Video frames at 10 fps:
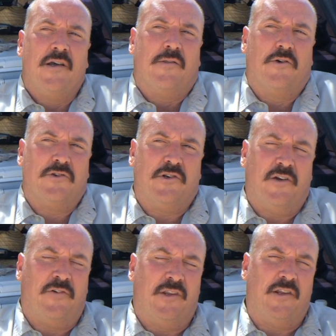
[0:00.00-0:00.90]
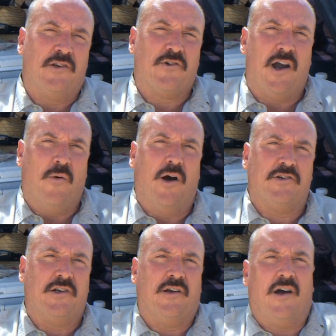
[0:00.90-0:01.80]
Those are different than the dry
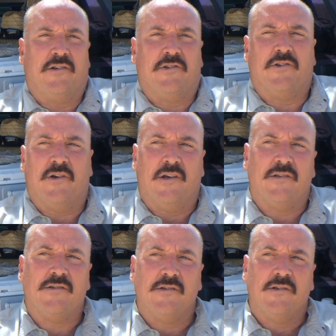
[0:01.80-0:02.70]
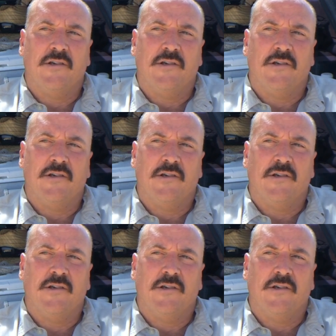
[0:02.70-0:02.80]
washing concentrates.